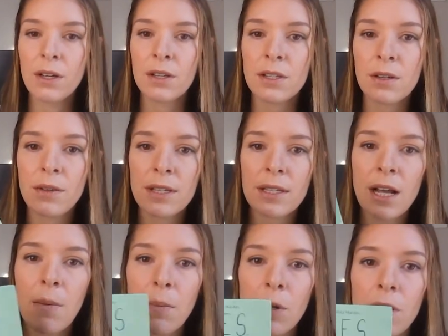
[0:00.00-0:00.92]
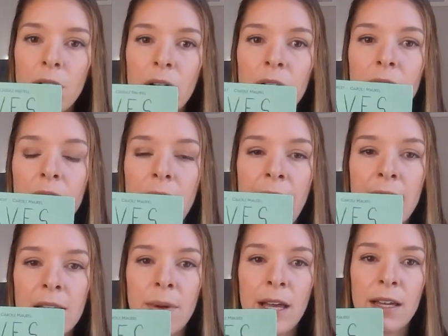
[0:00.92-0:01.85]
so this couple
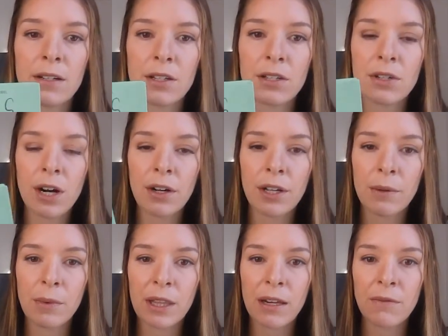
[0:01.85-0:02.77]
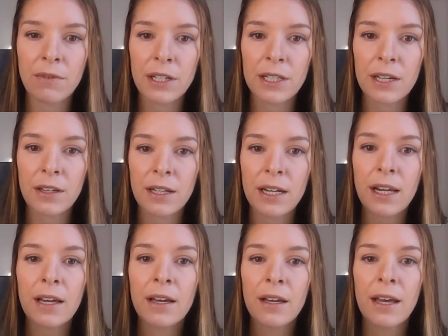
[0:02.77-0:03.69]
has been struggling with
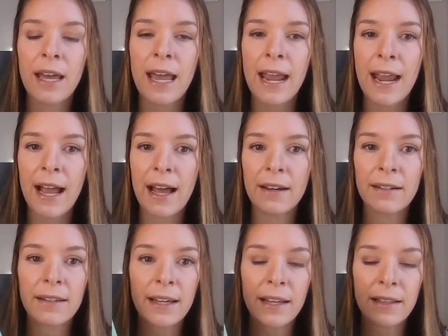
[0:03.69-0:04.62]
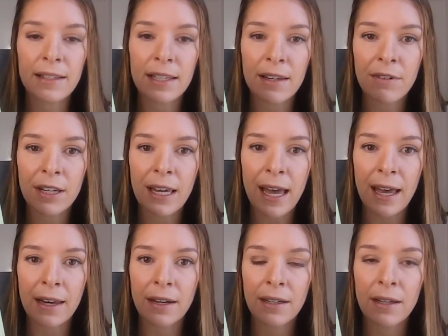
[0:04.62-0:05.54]
infertility and they conceive
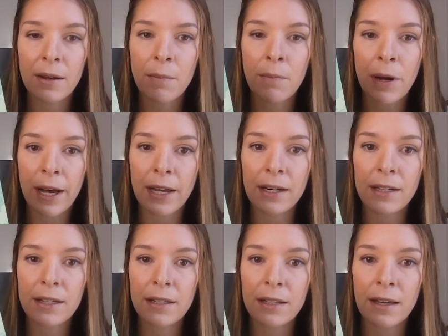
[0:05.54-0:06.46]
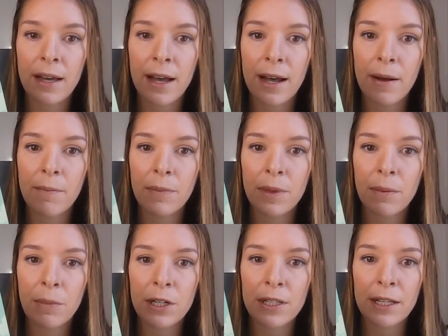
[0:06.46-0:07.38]
again, but um, the
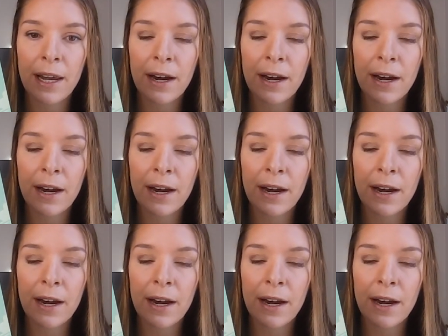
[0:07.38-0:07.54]
person